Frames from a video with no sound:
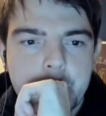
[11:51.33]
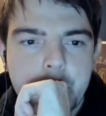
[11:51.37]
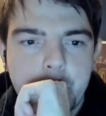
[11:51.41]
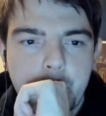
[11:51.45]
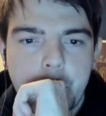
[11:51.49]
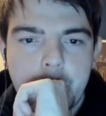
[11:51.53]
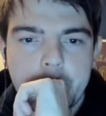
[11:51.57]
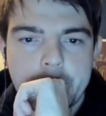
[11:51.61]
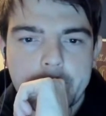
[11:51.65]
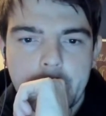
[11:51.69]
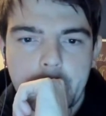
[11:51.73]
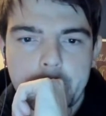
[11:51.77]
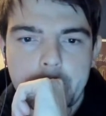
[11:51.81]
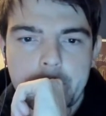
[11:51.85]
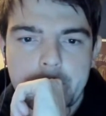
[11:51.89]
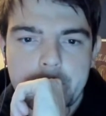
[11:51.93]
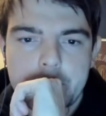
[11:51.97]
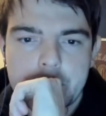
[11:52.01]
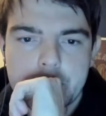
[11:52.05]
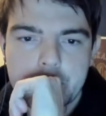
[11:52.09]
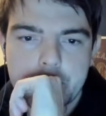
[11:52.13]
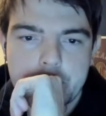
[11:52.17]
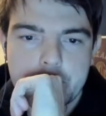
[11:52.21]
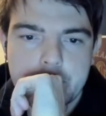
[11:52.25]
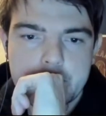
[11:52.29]
World Cup
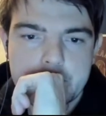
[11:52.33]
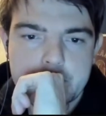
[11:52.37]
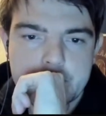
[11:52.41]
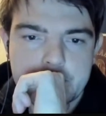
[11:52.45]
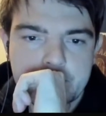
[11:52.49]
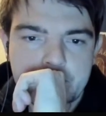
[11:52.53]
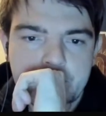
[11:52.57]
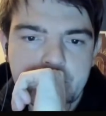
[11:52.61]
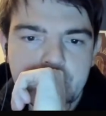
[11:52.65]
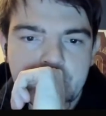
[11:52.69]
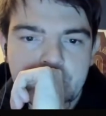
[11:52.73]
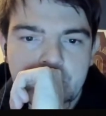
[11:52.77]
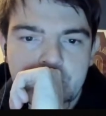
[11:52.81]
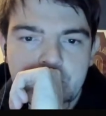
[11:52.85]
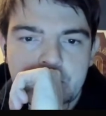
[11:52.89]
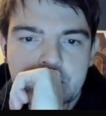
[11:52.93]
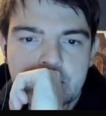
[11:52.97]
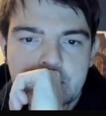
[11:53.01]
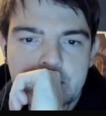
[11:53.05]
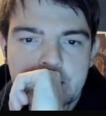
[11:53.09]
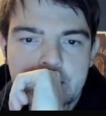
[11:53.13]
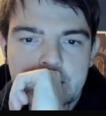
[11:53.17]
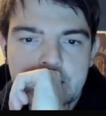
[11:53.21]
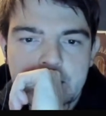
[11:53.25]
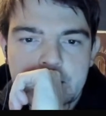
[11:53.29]
every 2 years,
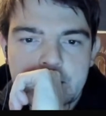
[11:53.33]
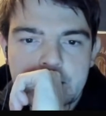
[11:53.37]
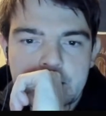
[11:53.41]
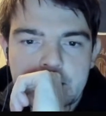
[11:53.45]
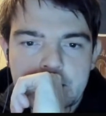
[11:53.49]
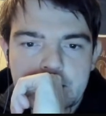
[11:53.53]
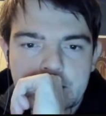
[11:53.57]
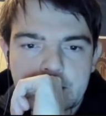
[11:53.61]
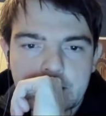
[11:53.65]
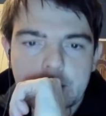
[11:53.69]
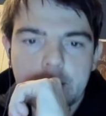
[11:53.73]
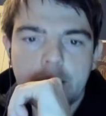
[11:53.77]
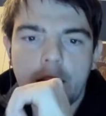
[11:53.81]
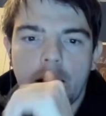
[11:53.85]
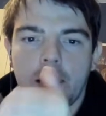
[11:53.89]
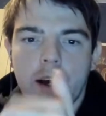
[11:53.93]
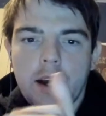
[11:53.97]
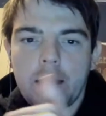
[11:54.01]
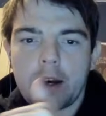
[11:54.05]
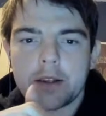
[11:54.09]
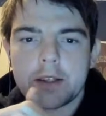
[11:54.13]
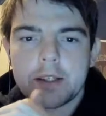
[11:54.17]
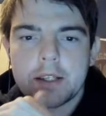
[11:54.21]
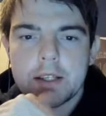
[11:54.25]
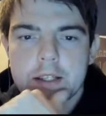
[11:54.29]
and cut
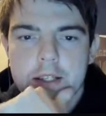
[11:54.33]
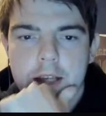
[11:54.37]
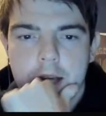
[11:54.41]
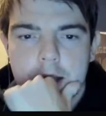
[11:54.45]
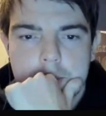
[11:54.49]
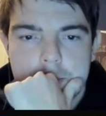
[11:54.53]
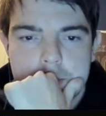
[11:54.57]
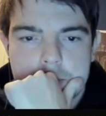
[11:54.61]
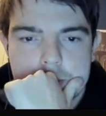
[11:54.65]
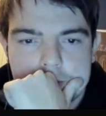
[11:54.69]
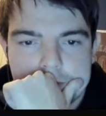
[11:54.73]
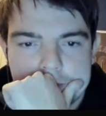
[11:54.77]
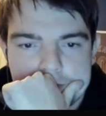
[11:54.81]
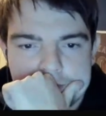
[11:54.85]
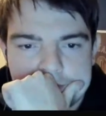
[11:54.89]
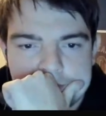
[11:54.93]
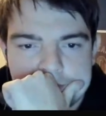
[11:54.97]
out these games?